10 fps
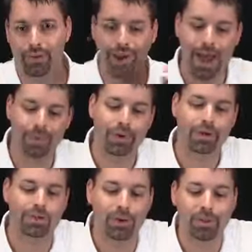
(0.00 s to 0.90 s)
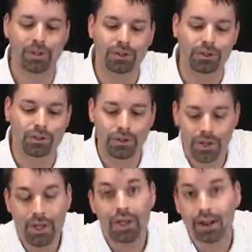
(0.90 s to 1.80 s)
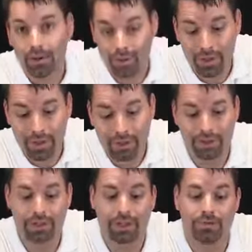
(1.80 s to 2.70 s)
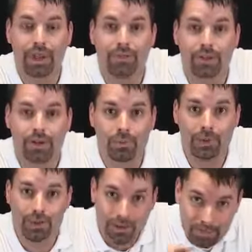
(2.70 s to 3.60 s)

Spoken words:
What happened is our balloon, I don't think you can see it, maybe a little bit,